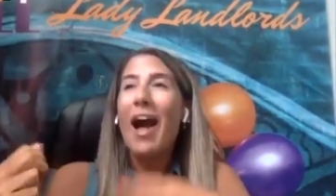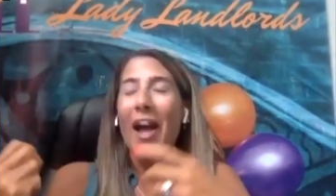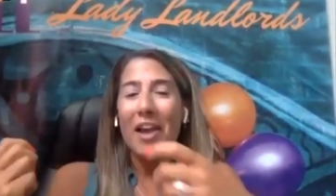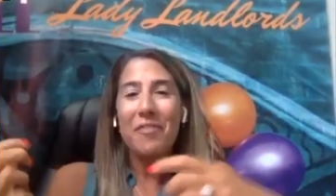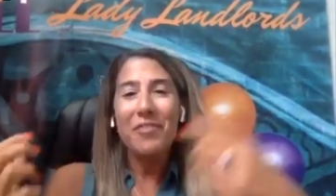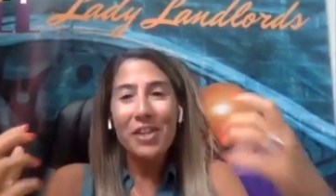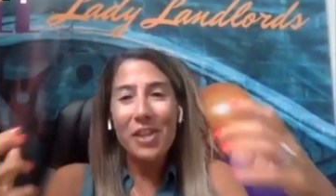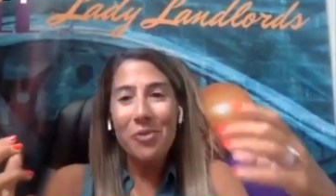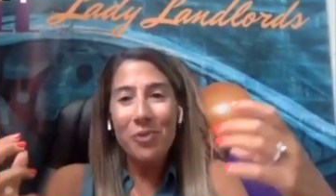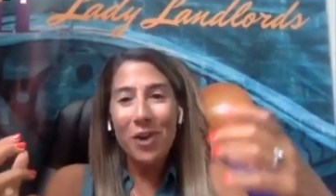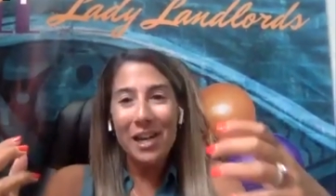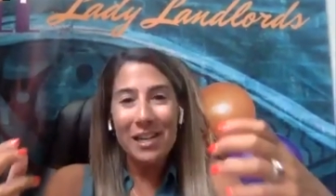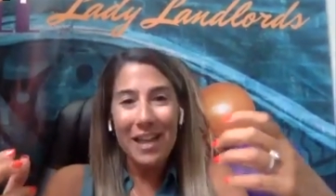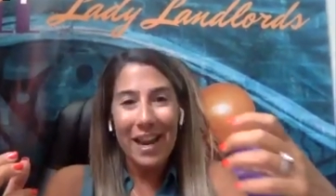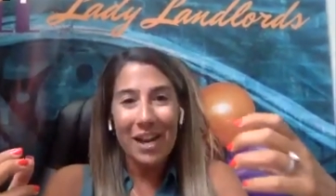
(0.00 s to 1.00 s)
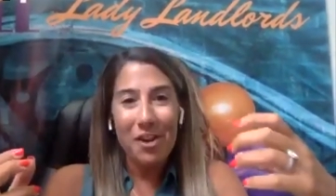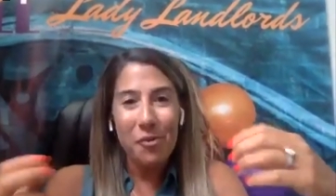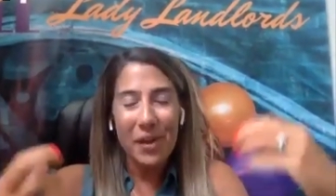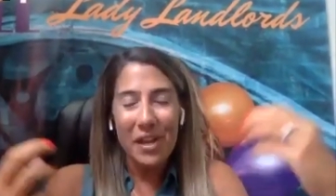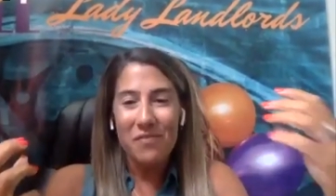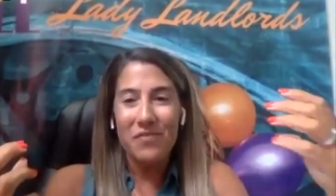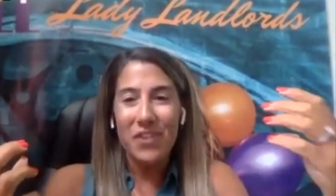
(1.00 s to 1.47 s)
I feel like right now
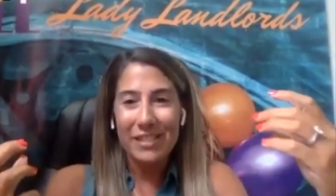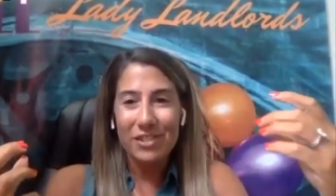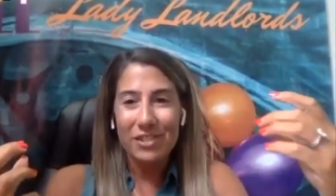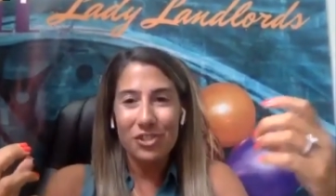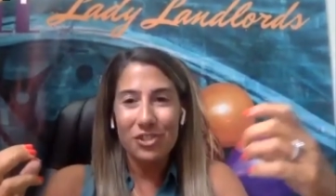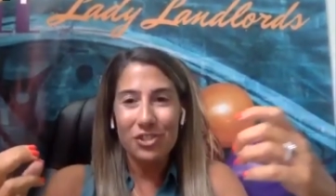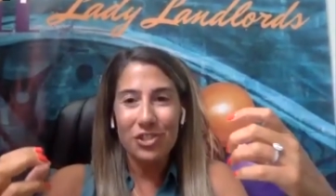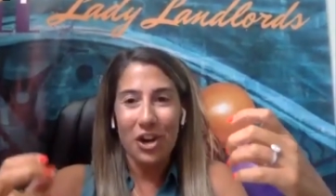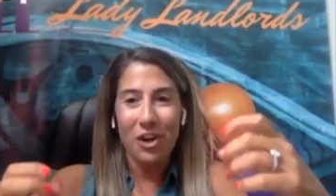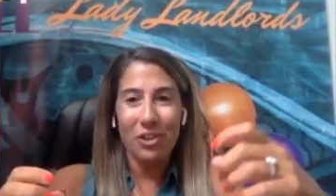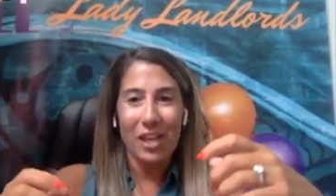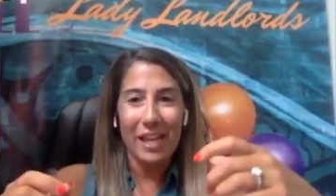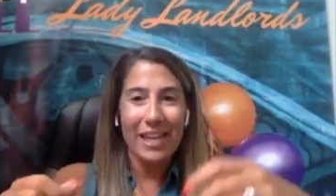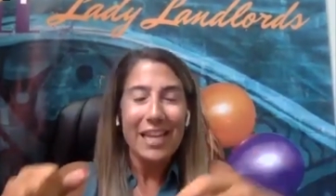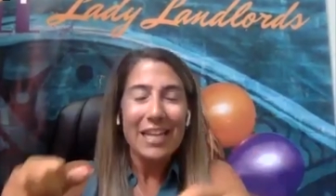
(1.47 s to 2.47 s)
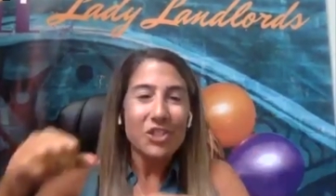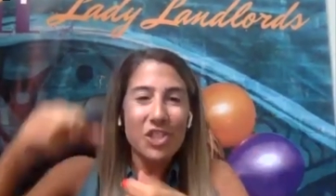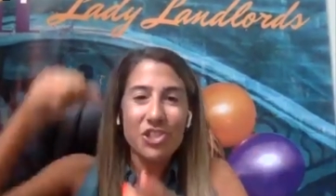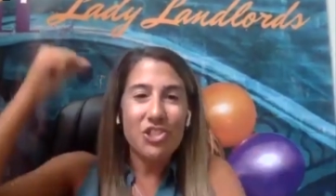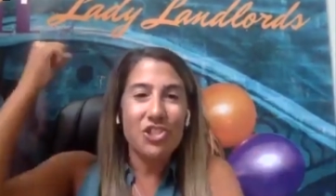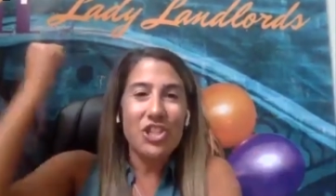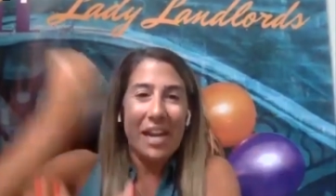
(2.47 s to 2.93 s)
investors are like
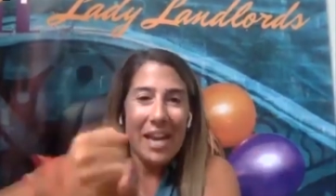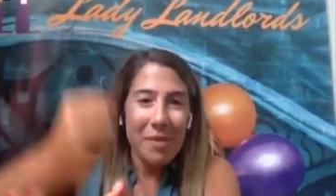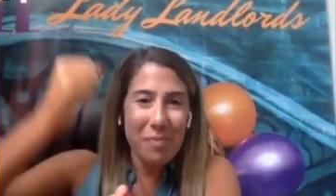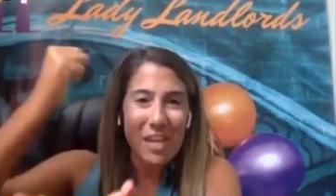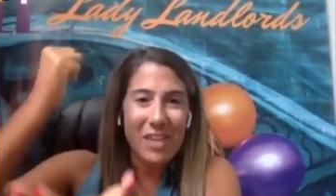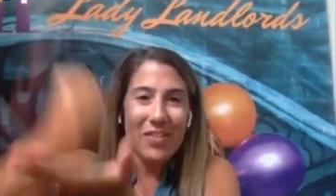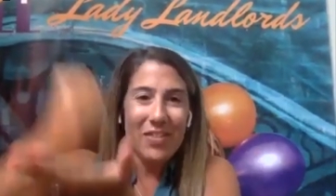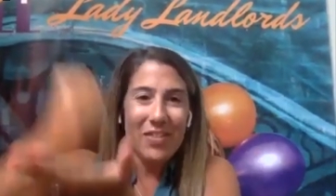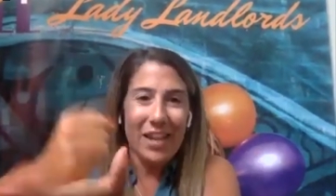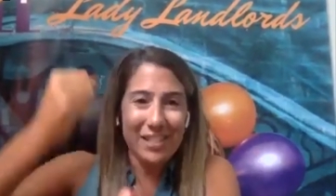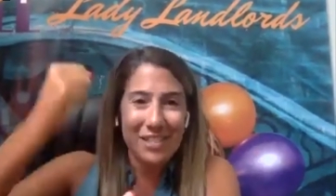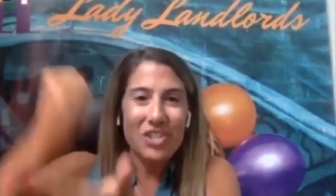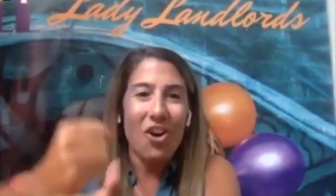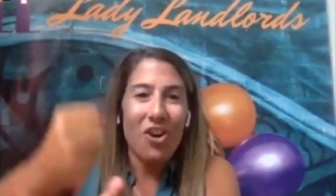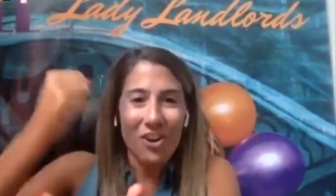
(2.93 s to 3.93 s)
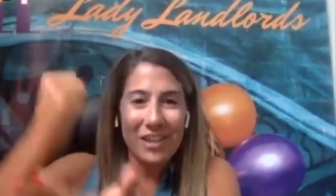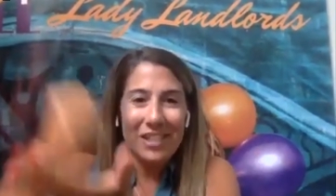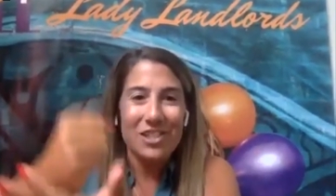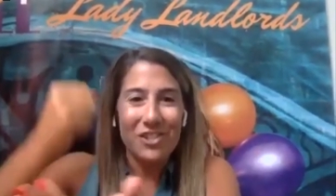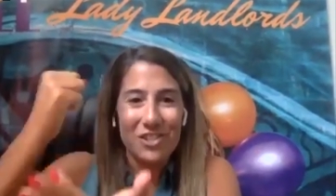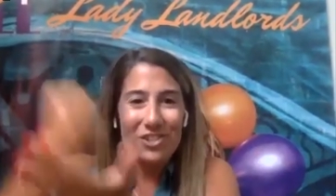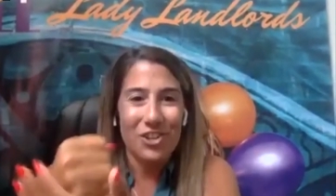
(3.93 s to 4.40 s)
just jamming that star into
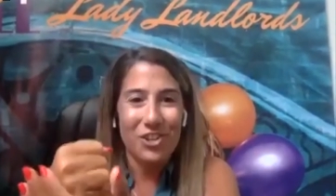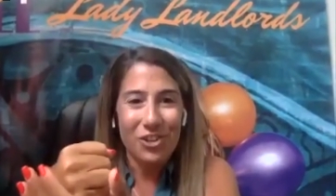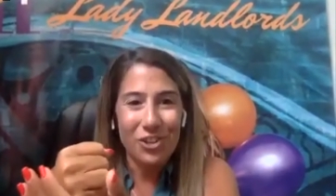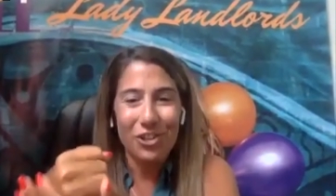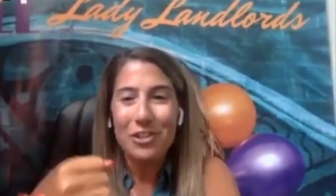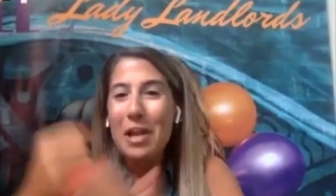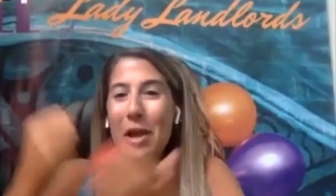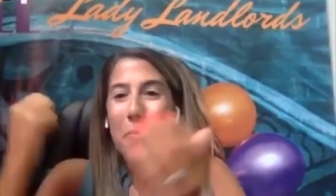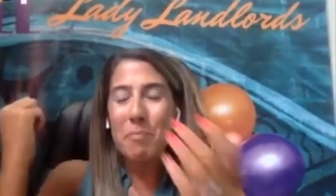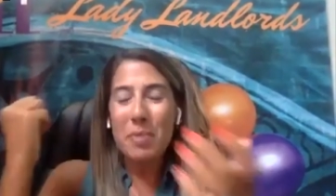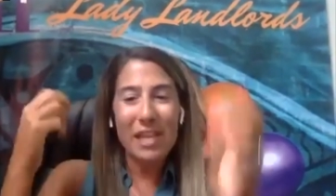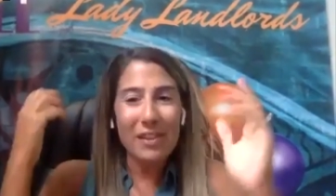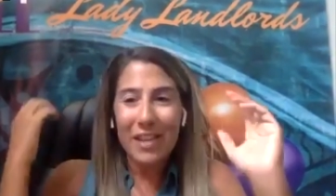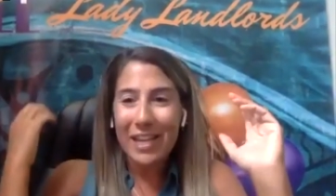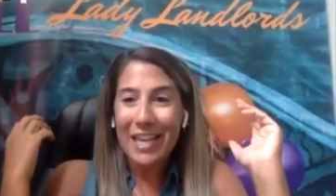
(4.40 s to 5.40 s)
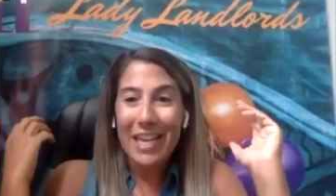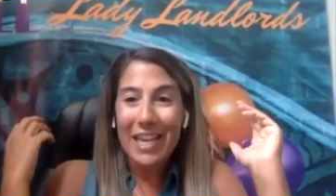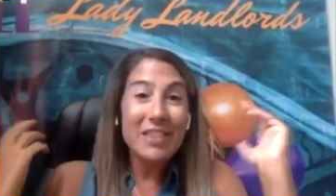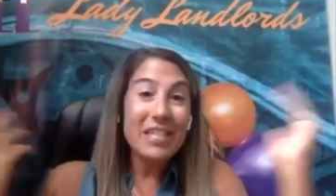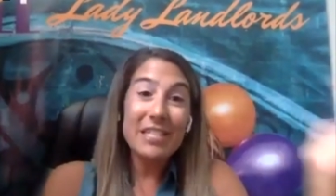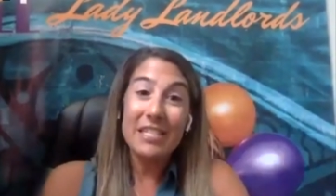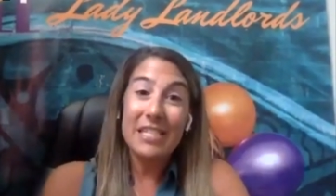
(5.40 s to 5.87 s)
the circle, being like,
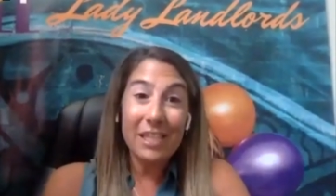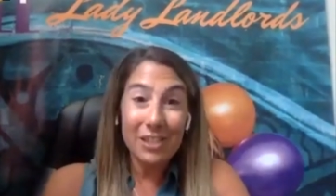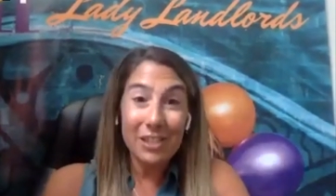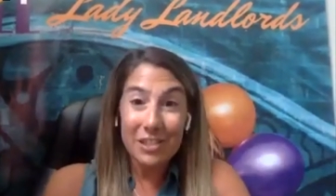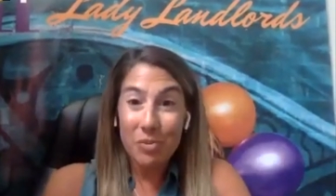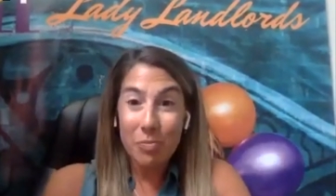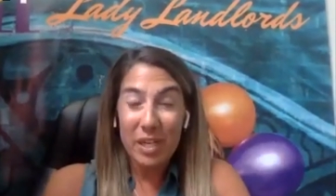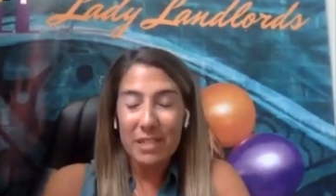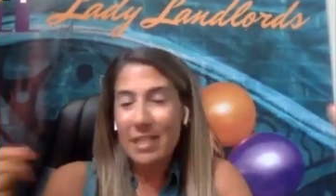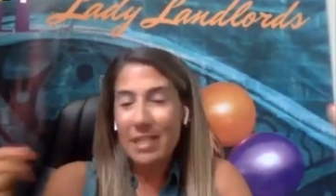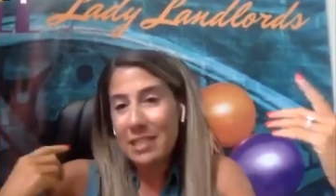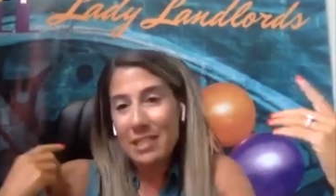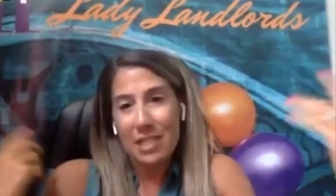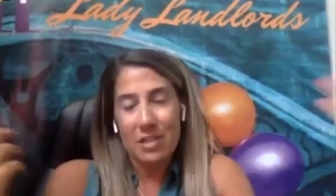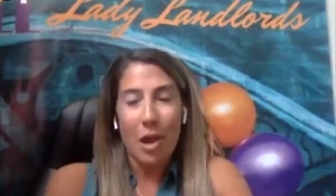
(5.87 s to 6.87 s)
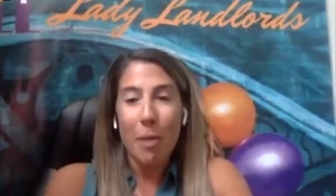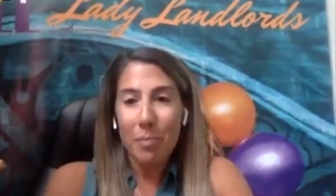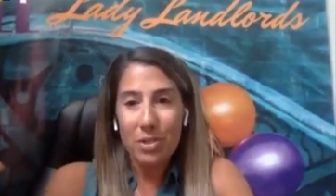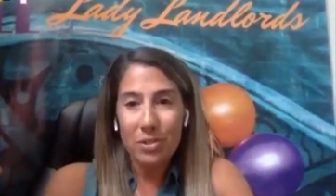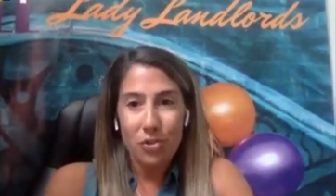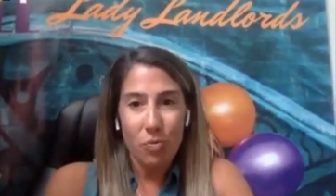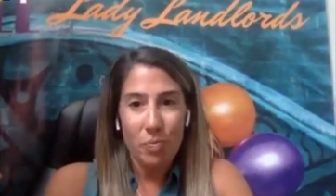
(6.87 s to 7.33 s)
this deal doesn't make sense. The
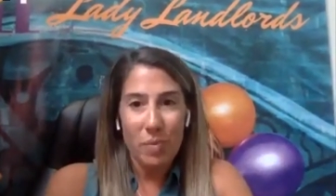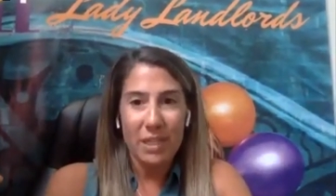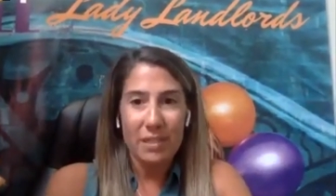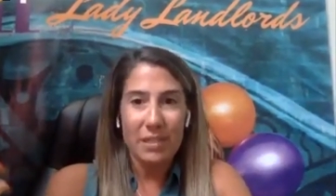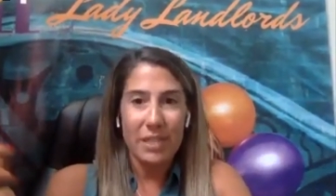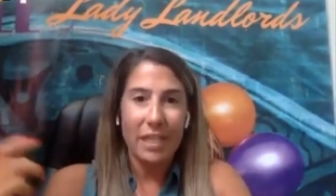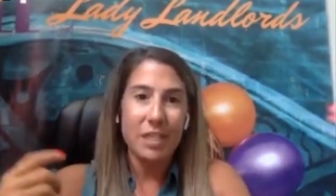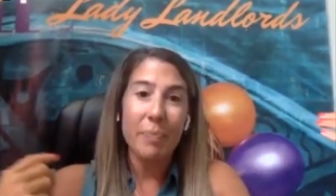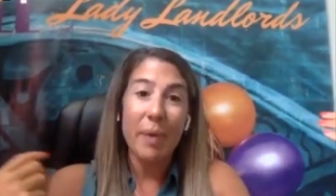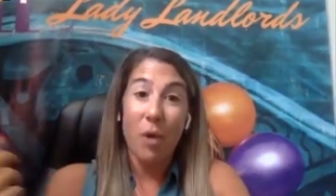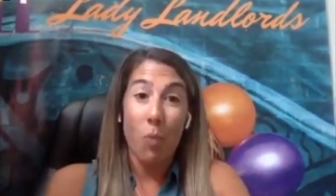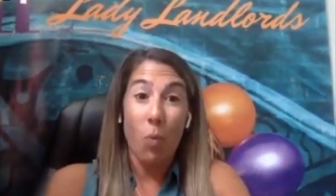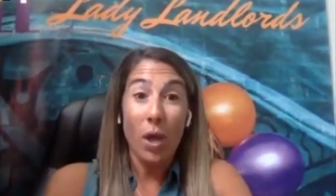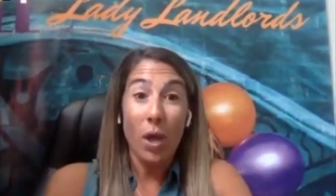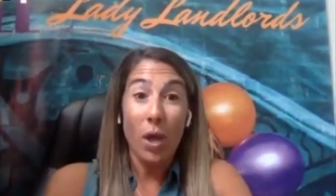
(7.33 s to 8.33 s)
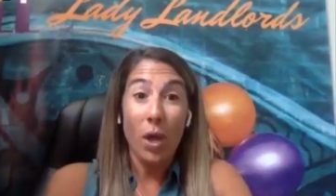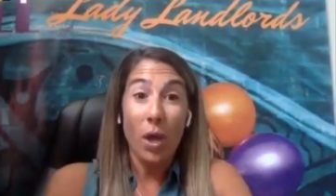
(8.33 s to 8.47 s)
numbers don't make sense, but I want